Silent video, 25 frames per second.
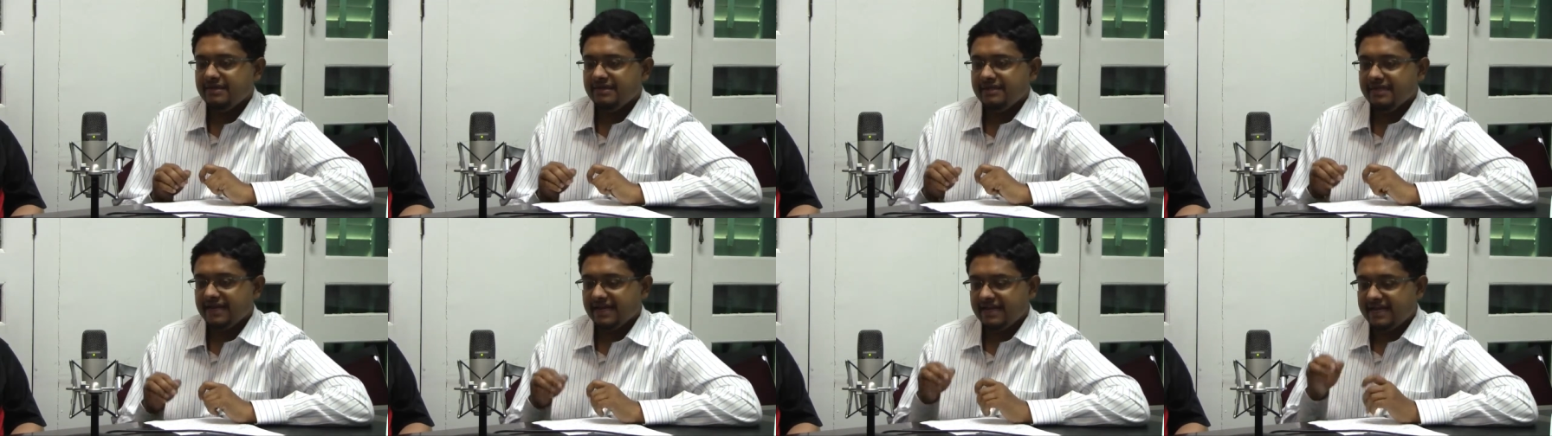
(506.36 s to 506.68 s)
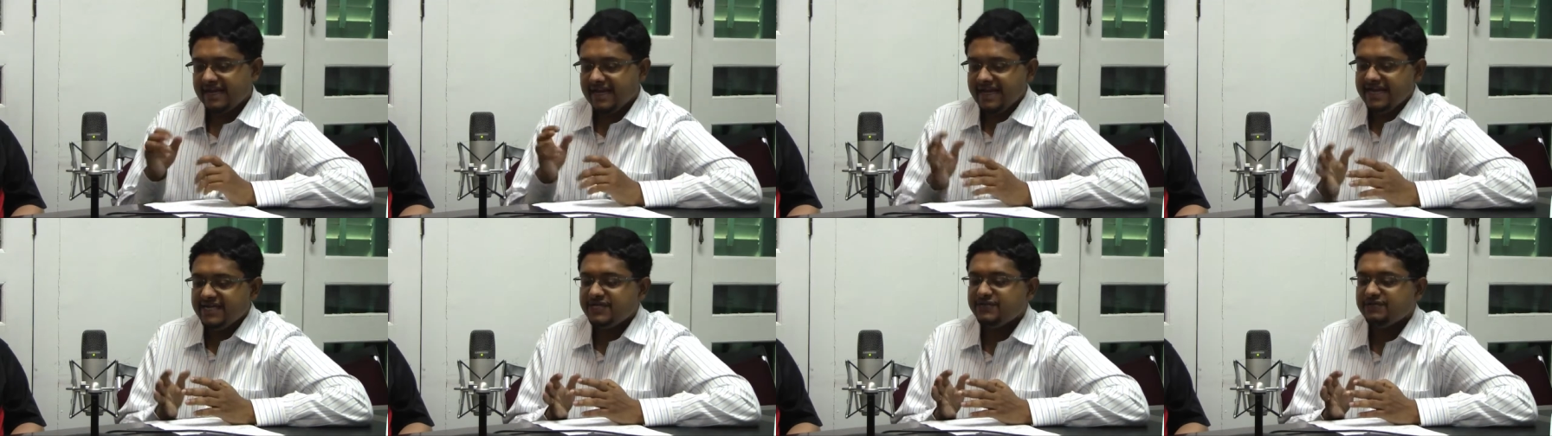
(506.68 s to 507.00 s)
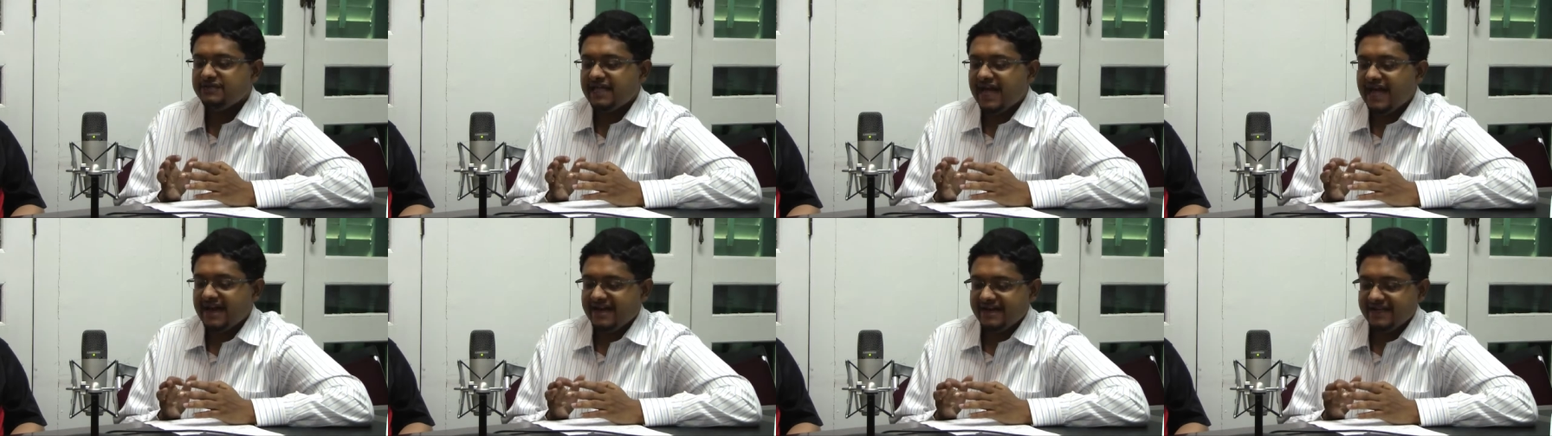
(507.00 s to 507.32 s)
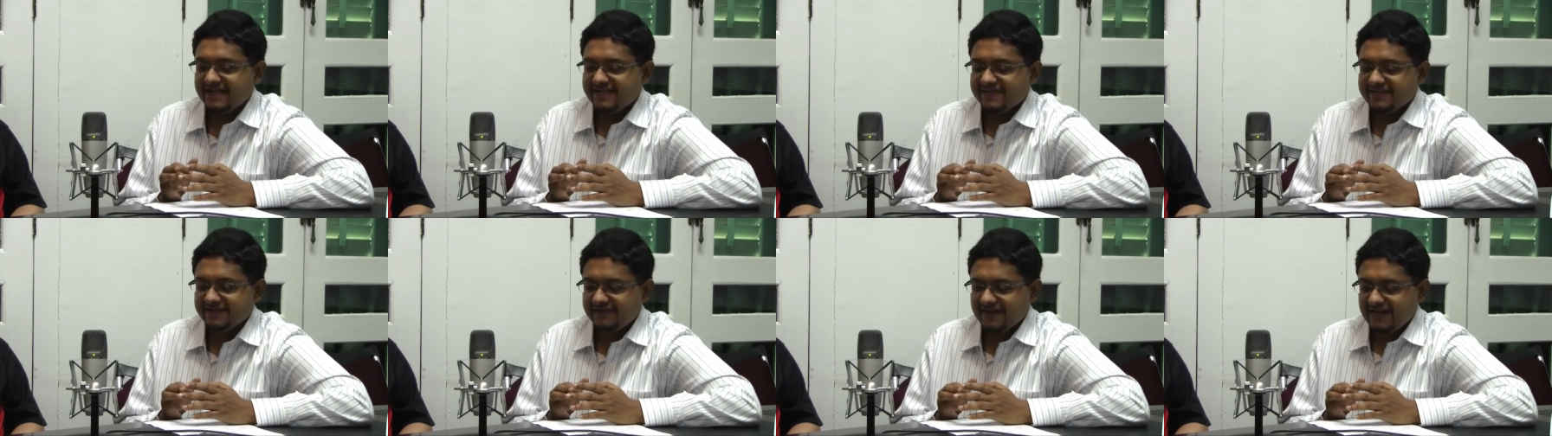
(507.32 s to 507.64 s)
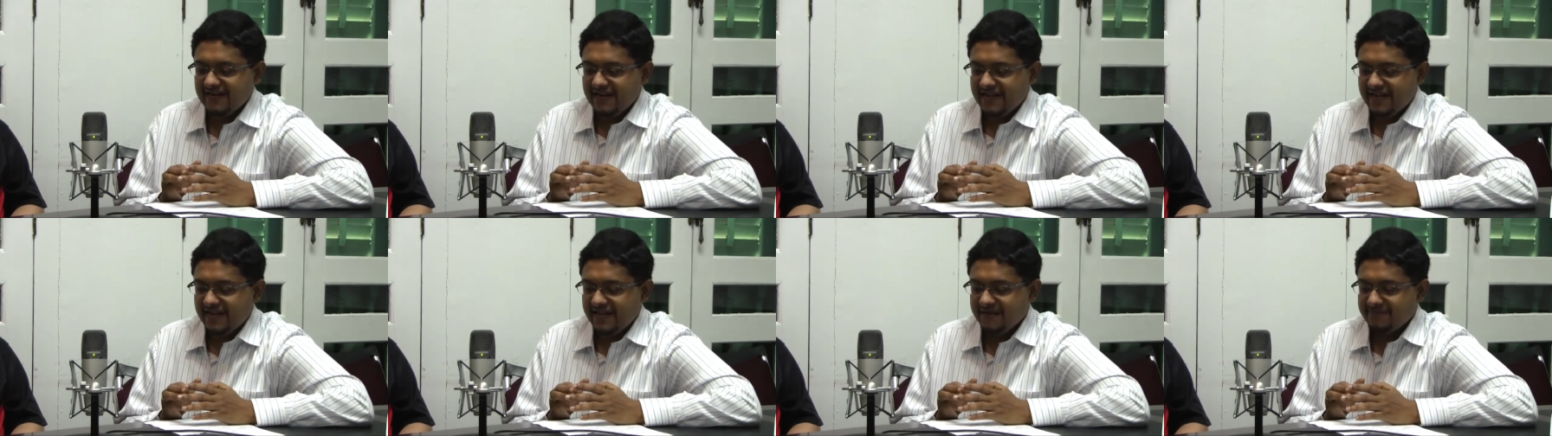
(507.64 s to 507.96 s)
the key to that is
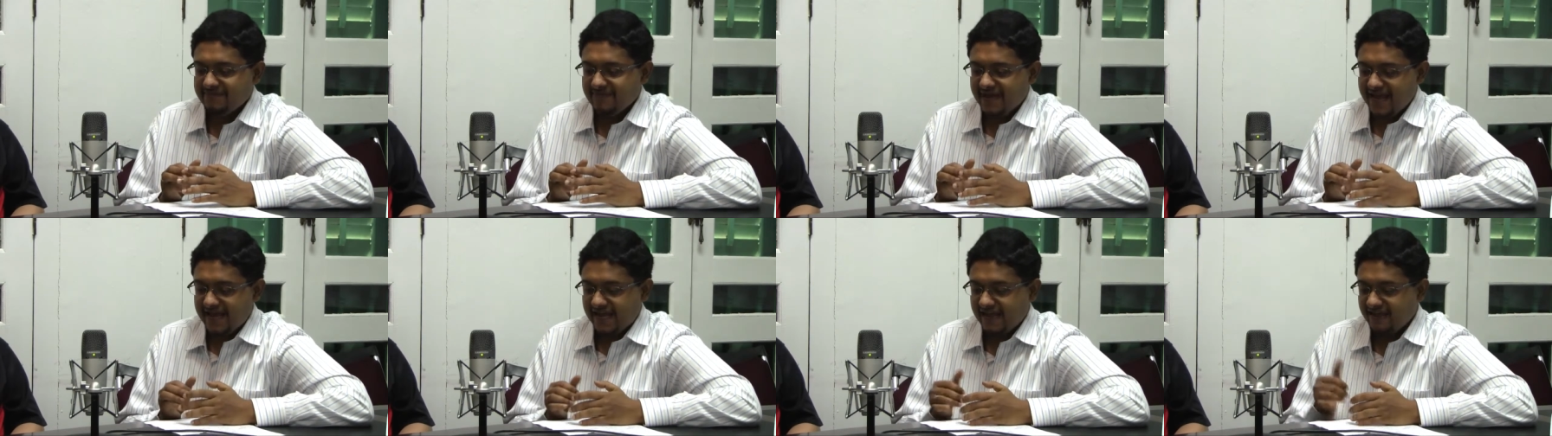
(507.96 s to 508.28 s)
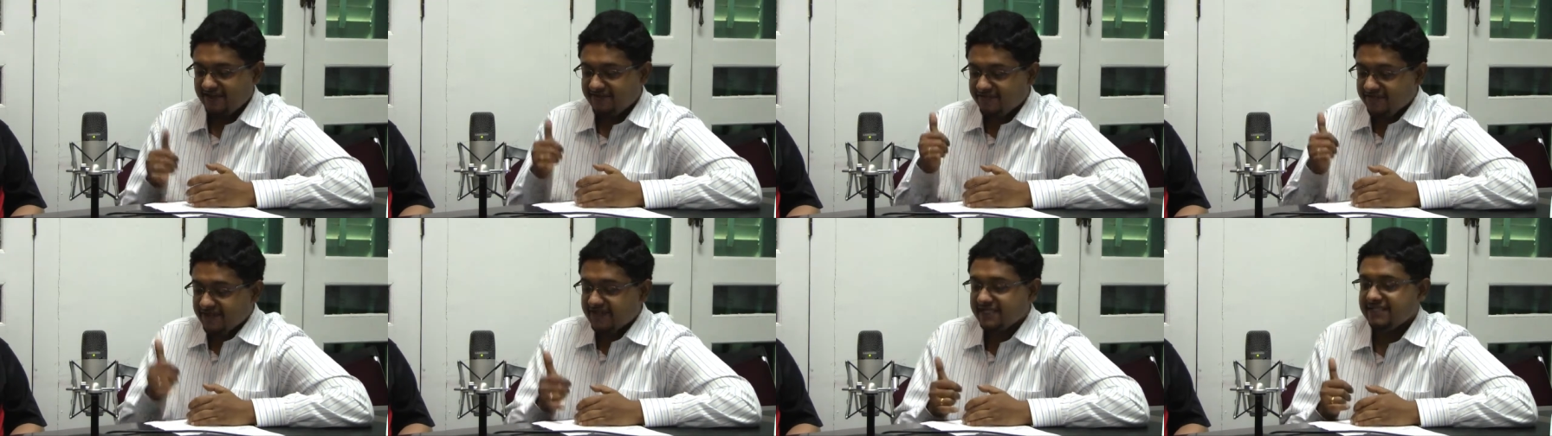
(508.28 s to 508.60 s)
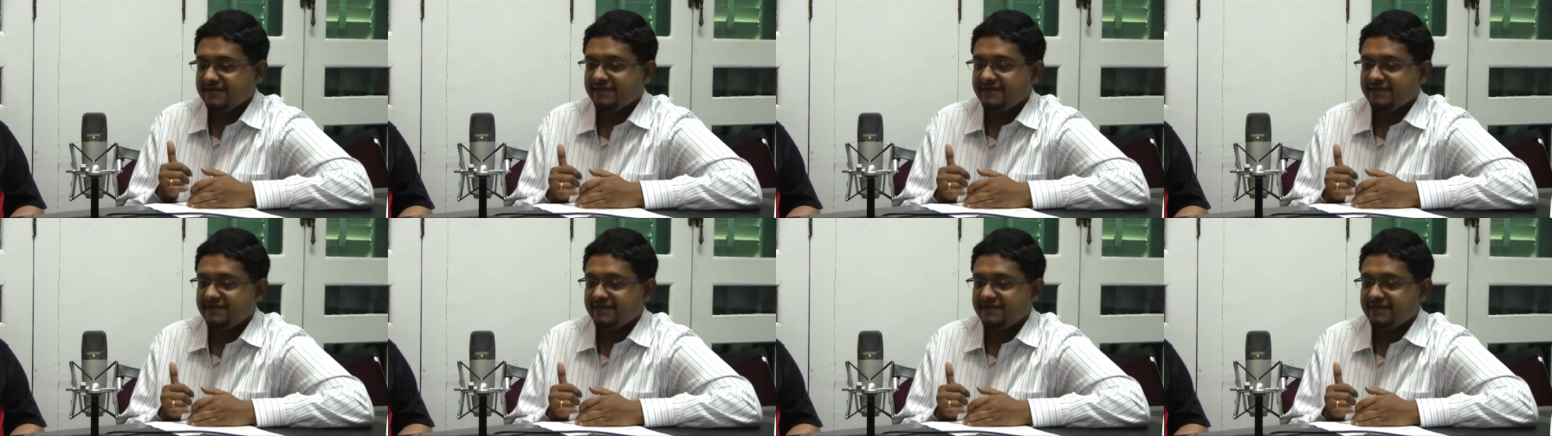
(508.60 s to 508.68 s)
really making